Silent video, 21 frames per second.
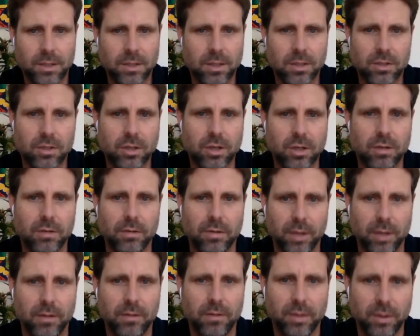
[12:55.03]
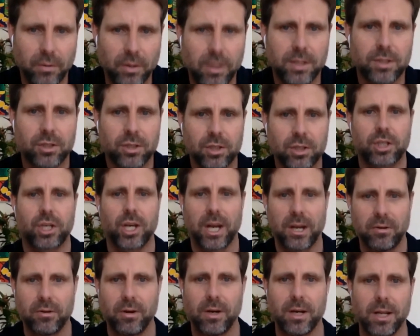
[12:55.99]
Because it's true, the rich
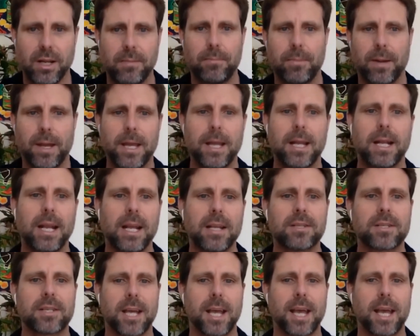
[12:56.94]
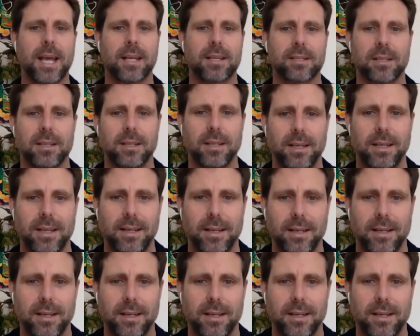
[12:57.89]
generally pay less tax.